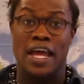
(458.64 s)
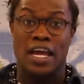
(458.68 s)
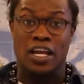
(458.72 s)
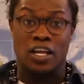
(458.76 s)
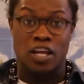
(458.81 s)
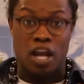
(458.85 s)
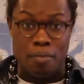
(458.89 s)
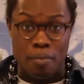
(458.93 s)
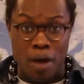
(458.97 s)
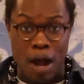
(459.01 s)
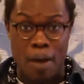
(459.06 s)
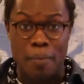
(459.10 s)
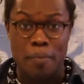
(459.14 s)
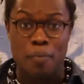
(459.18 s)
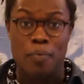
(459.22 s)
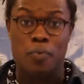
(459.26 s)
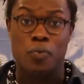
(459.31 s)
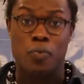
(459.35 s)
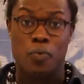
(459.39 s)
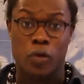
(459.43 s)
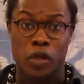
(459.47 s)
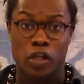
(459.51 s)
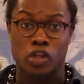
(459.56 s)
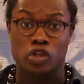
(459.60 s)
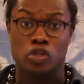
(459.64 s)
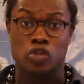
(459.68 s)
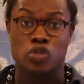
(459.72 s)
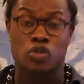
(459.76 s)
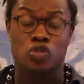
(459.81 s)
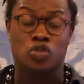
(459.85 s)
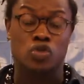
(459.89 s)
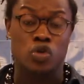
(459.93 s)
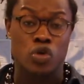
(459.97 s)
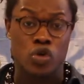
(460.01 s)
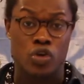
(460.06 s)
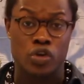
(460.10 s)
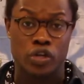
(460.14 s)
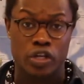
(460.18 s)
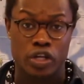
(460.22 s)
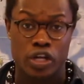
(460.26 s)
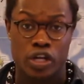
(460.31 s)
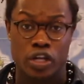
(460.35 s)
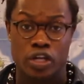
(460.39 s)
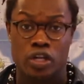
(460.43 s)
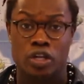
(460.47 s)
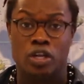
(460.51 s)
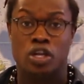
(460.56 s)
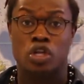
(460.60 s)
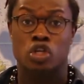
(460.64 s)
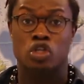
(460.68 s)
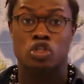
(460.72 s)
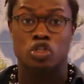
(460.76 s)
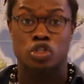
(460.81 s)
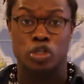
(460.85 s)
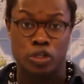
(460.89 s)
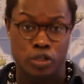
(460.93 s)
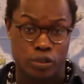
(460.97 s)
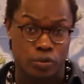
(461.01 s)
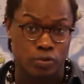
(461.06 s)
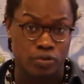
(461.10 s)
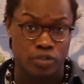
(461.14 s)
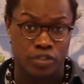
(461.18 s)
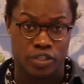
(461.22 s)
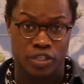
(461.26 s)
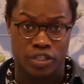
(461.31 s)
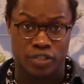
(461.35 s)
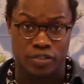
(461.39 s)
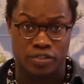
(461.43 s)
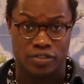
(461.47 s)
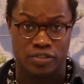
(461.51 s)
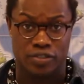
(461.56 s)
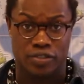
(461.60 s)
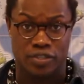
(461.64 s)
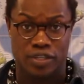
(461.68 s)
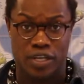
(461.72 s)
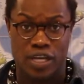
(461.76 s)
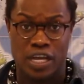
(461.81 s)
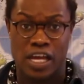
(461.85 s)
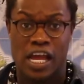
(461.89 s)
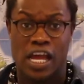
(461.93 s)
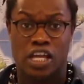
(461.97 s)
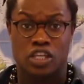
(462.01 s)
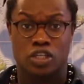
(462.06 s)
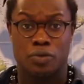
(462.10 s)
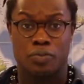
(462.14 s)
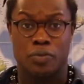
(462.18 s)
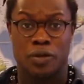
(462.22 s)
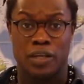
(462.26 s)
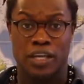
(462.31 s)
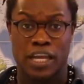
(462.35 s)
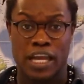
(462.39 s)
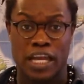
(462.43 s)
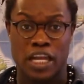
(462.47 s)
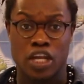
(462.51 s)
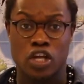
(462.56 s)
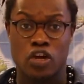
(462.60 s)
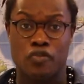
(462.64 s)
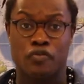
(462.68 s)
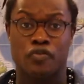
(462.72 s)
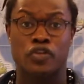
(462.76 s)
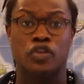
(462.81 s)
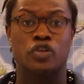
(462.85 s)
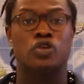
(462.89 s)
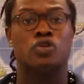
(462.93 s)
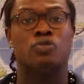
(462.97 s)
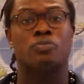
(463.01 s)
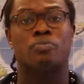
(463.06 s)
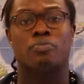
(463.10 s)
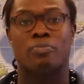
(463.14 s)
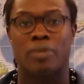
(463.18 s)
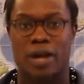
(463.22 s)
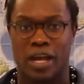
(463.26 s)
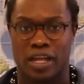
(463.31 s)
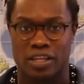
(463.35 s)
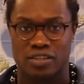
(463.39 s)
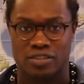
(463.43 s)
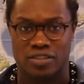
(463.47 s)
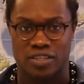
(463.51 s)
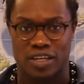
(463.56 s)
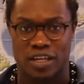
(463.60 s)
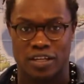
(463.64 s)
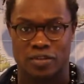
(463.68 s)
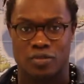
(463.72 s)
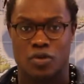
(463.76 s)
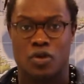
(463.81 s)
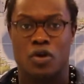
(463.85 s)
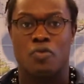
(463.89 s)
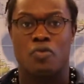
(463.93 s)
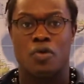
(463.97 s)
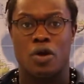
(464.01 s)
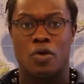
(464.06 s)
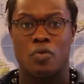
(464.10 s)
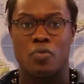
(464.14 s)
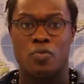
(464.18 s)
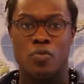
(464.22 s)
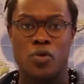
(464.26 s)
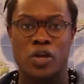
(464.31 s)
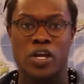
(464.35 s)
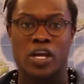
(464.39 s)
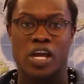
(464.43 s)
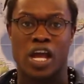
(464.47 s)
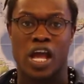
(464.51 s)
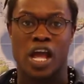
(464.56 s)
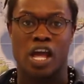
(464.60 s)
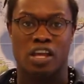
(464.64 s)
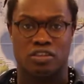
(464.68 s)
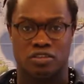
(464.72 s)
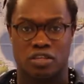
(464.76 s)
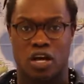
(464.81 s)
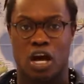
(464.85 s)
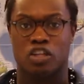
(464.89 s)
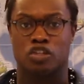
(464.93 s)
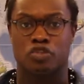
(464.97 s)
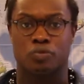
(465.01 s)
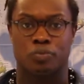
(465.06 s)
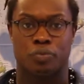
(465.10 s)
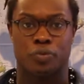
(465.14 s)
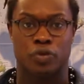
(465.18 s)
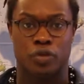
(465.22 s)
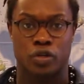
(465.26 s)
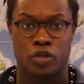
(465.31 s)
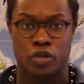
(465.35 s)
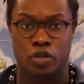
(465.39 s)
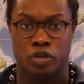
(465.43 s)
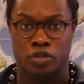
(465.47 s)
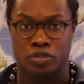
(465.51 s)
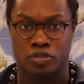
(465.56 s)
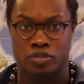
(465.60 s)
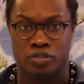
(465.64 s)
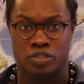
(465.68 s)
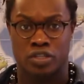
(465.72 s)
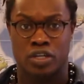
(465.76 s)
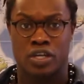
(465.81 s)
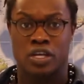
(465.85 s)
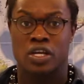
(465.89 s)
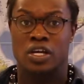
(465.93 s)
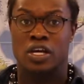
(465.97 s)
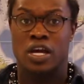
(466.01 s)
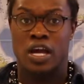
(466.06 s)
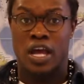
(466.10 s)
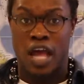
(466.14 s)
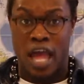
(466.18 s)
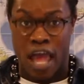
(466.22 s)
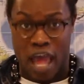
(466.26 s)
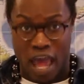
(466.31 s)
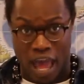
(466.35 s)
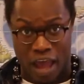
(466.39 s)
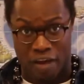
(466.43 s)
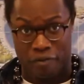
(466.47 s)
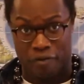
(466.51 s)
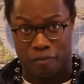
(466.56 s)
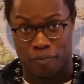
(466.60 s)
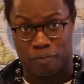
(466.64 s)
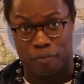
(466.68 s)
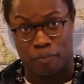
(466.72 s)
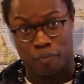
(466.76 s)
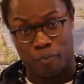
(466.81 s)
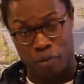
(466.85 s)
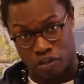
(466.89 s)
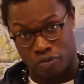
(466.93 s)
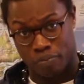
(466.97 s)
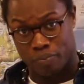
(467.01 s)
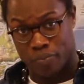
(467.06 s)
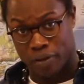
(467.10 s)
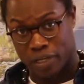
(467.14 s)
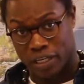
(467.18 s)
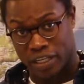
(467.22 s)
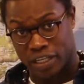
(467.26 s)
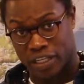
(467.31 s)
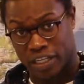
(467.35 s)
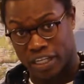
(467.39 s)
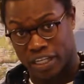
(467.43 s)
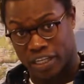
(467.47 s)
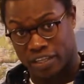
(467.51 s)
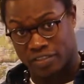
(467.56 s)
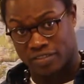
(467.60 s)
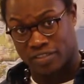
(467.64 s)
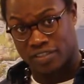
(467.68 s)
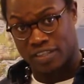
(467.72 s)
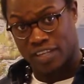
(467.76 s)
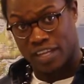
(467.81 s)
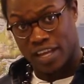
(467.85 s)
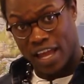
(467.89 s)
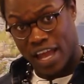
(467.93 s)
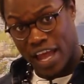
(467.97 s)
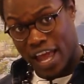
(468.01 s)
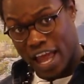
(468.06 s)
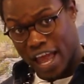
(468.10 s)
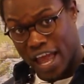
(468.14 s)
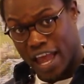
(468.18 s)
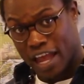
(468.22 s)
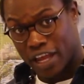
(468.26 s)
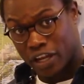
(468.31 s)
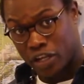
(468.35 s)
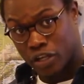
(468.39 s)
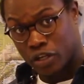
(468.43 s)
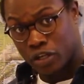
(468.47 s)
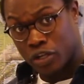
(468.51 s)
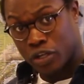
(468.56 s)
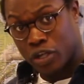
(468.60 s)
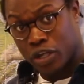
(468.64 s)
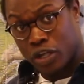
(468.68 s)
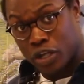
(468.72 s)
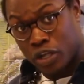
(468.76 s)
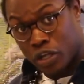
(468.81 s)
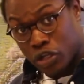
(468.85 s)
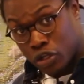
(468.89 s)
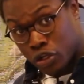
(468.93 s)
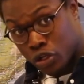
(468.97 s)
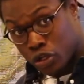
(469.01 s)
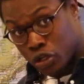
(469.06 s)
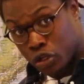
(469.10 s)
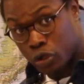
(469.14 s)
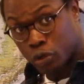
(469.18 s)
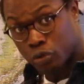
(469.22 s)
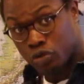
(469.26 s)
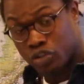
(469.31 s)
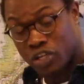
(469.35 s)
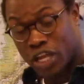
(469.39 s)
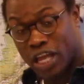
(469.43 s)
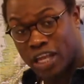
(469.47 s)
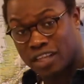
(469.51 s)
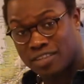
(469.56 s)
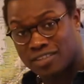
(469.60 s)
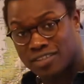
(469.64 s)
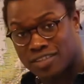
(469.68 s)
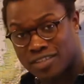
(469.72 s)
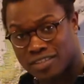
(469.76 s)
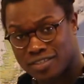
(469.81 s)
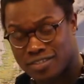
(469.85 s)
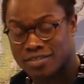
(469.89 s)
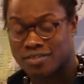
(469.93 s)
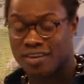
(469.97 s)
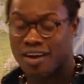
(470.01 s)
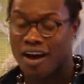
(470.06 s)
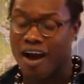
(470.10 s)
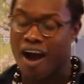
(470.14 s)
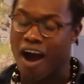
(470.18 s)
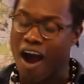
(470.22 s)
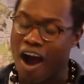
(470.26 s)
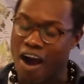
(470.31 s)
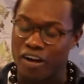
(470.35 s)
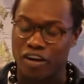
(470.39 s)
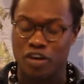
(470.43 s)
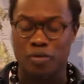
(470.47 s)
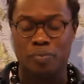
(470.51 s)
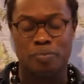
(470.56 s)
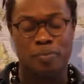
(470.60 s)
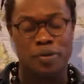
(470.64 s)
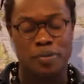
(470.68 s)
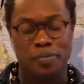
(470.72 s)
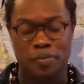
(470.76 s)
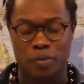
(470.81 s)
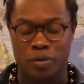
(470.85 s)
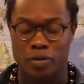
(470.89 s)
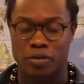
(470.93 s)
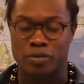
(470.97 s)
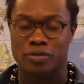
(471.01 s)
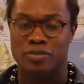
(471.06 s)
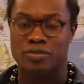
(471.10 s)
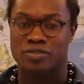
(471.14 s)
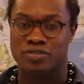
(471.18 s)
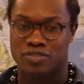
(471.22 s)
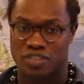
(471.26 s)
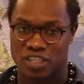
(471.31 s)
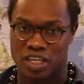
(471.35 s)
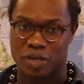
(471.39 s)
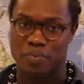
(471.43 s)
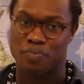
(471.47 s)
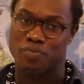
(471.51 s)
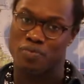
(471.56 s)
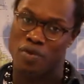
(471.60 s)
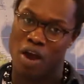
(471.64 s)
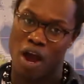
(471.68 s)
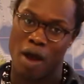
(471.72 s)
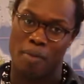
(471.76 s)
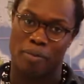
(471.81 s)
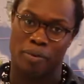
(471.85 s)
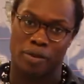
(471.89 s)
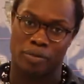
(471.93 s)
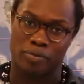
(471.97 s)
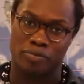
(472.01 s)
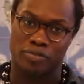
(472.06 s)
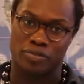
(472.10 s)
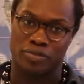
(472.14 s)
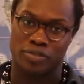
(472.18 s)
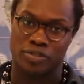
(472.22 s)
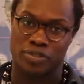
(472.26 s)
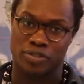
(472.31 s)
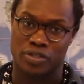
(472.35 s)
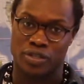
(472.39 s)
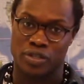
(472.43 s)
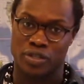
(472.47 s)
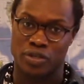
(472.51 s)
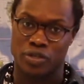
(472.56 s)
Come up with certain solutions. It's the beginning of a new mindset where we as entrepreneurs have possibilities and new chances. Other people see problems.